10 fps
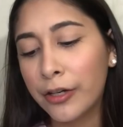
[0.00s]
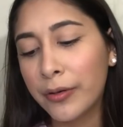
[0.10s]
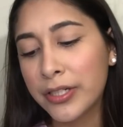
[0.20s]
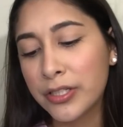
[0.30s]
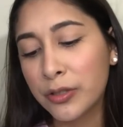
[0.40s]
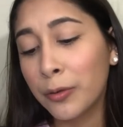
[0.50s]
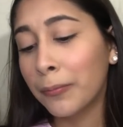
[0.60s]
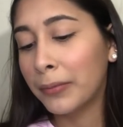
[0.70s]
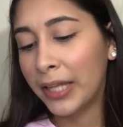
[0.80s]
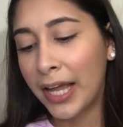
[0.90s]
you going to
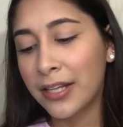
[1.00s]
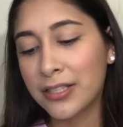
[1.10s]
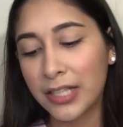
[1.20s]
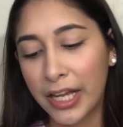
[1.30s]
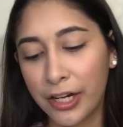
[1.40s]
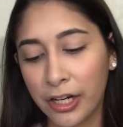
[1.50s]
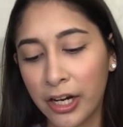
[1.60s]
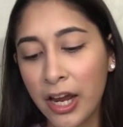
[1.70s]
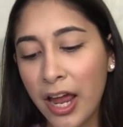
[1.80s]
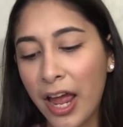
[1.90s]
blanks later?"
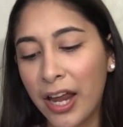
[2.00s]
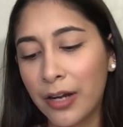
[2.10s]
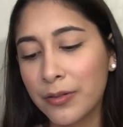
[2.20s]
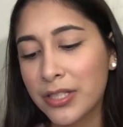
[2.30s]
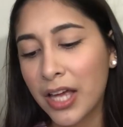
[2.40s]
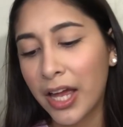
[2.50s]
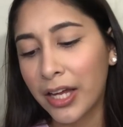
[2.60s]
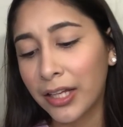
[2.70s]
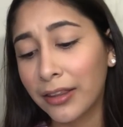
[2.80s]
And I was like,